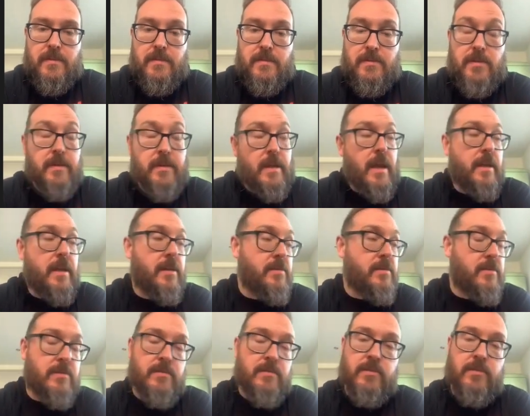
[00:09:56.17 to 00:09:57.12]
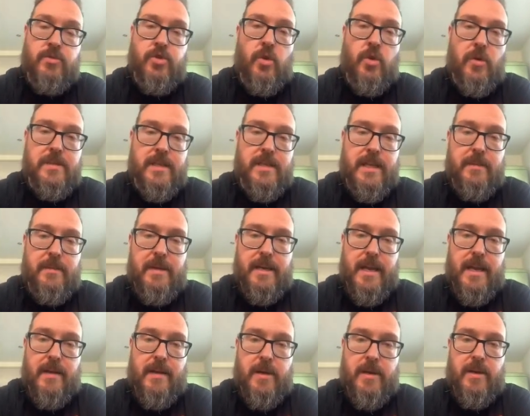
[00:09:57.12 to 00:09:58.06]
So yeah, the sky's the limit
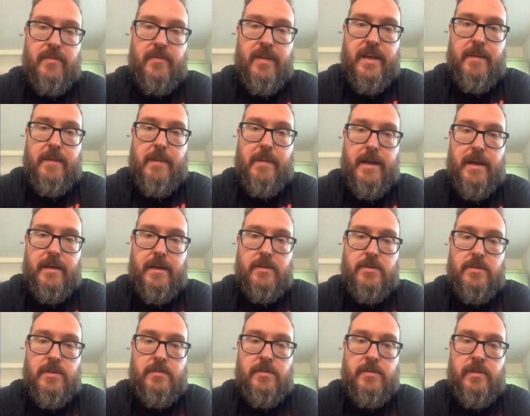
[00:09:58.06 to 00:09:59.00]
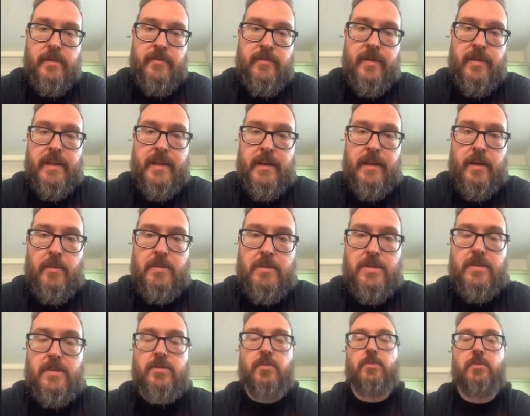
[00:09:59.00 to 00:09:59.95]
now when you think about it. Because you think they come
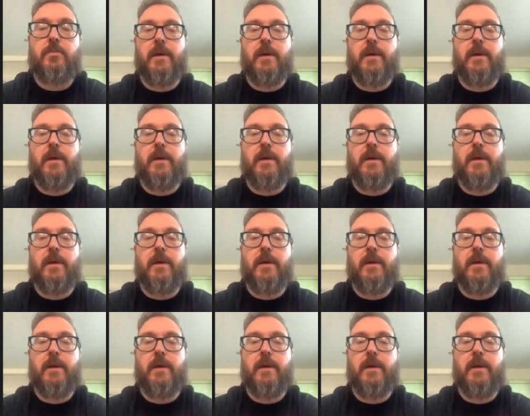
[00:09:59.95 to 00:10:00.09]
as a double